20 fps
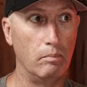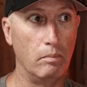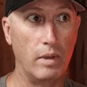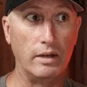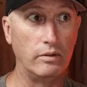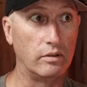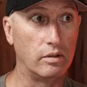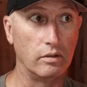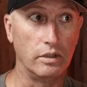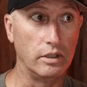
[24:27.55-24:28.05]

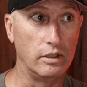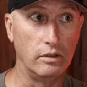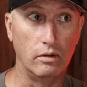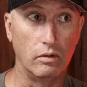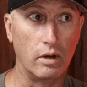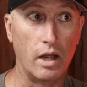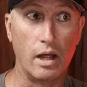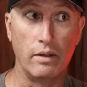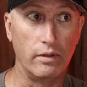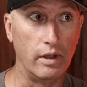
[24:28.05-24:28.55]
mentally you're
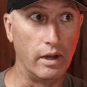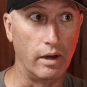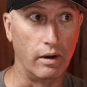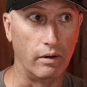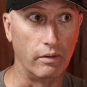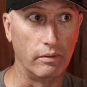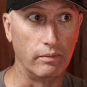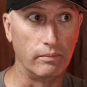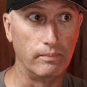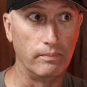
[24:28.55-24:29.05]
not
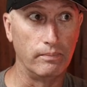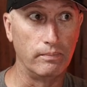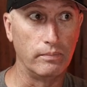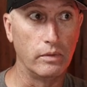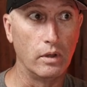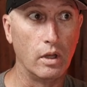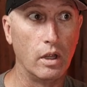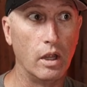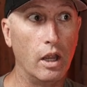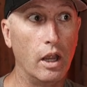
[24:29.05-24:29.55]
there.
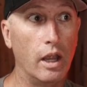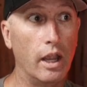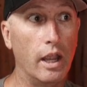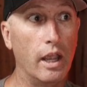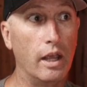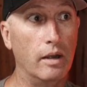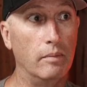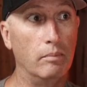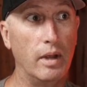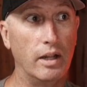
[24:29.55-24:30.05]

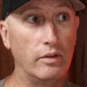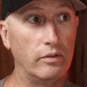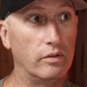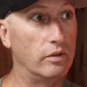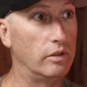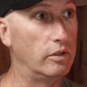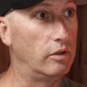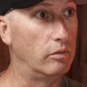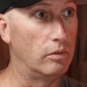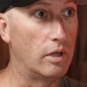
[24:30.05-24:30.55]
And
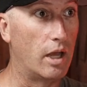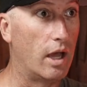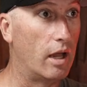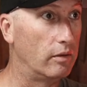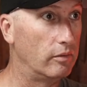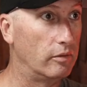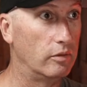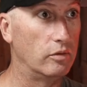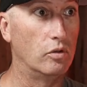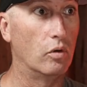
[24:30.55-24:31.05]
mentally you're
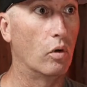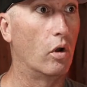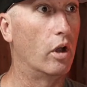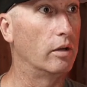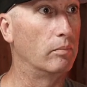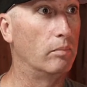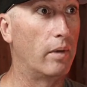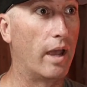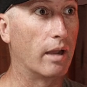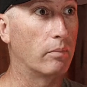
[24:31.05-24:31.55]
not
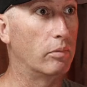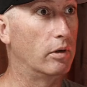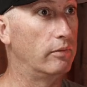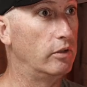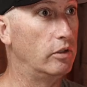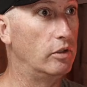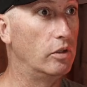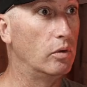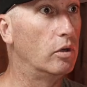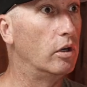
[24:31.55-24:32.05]
drawing back, but
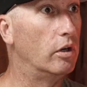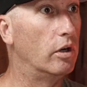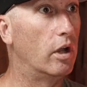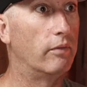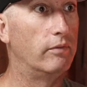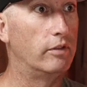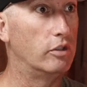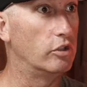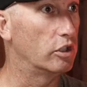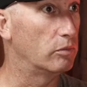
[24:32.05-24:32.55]
if you do it
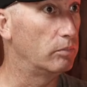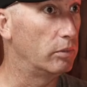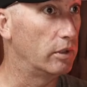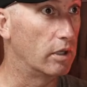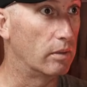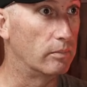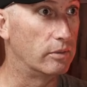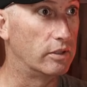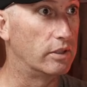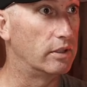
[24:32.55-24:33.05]
enough, it just
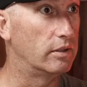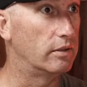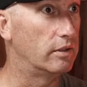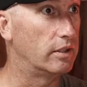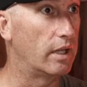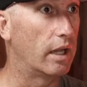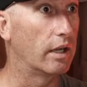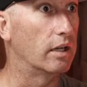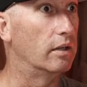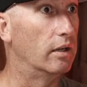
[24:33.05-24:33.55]
becomes
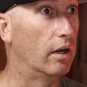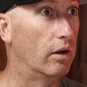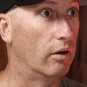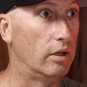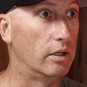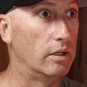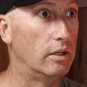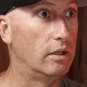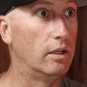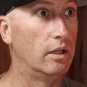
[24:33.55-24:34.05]
secondary.